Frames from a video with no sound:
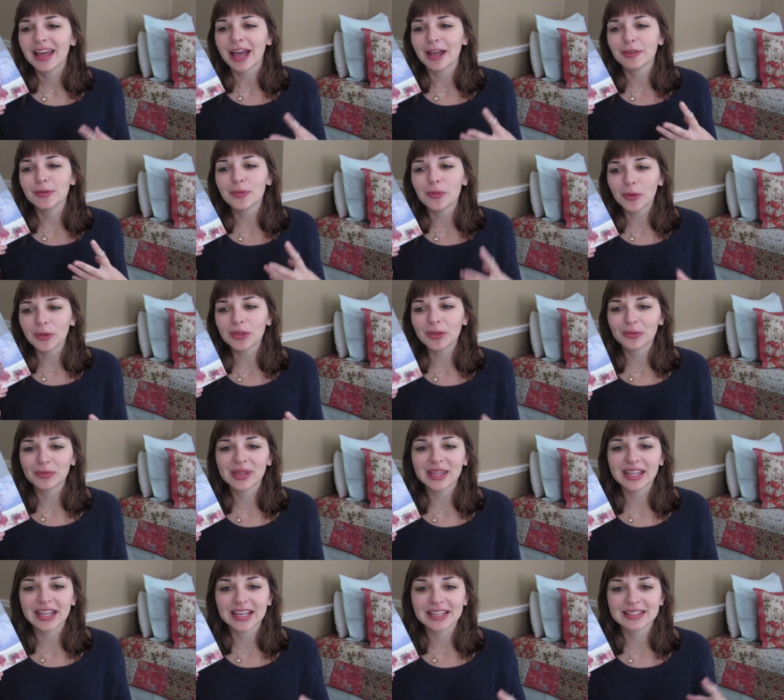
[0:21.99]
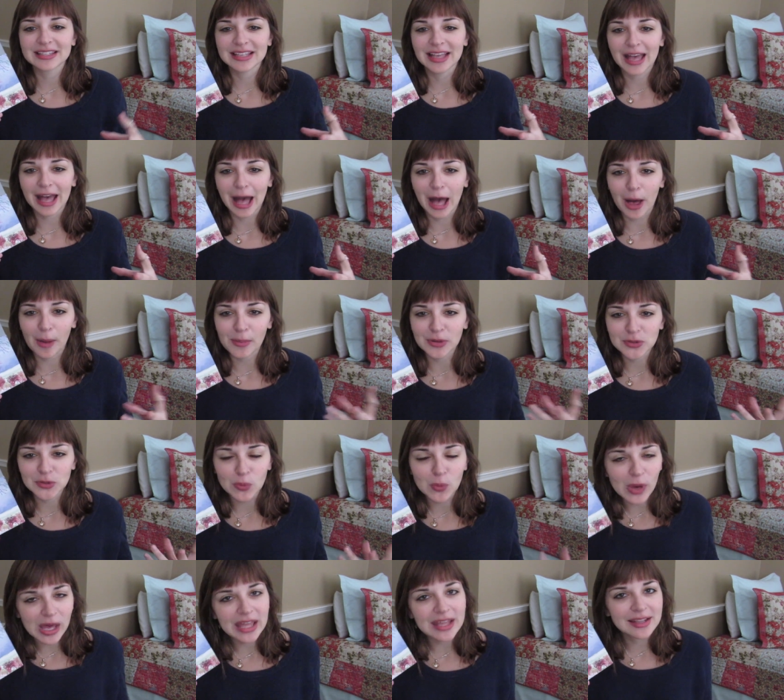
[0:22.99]
And you only realize how much
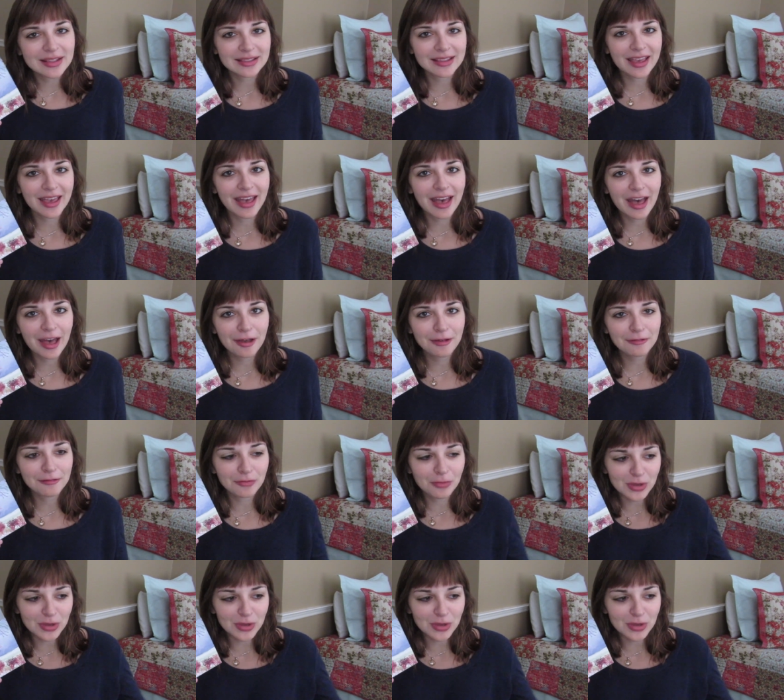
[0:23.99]
weight they have